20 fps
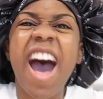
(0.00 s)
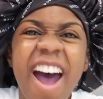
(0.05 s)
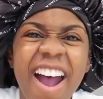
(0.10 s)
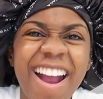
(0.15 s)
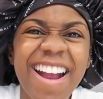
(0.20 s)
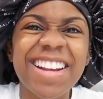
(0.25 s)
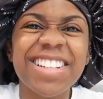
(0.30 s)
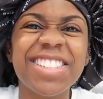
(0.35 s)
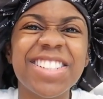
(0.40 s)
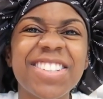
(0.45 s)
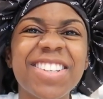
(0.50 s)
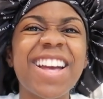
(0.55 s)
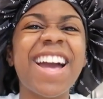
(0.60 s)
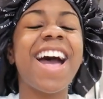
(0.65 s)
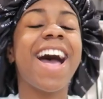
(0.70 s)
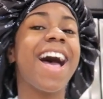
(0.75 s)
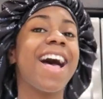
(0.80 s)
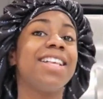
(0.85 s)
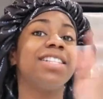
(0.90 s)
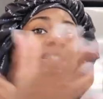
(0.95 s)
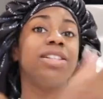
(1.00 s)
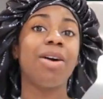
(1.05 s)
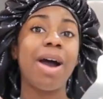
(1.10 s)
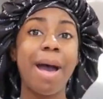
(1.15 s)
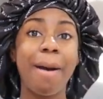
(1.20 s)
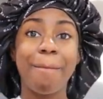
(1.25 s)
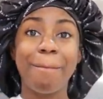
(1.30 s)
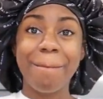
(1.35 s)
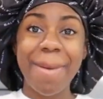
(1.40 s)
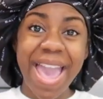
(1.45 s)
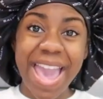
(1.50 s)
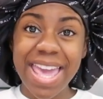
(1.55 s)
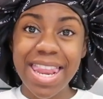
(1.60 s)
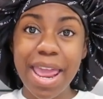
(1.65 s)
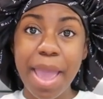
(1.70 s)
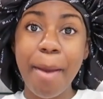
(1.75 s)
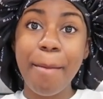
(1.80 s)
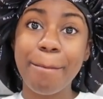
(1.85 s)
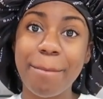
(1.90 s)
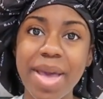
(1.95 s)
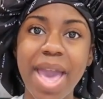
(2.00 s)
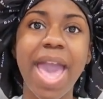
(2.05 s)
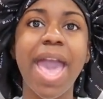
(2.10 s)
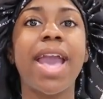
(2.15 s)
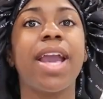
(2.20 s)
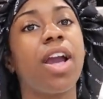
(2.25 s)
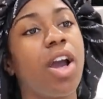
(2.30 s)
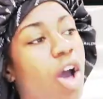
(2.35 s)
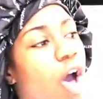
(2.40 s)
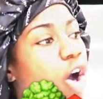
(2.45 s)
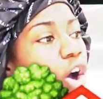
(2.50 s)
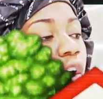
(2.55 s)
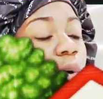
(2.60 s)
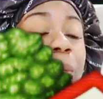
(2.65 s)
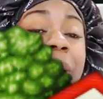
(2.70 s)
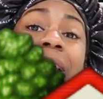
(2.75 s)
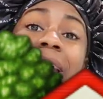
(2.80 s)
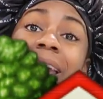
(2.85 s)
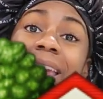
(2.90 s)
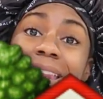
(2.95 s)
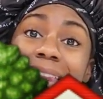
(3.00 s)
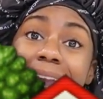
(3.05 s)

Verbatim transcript: Alright you guys, so I made it back home and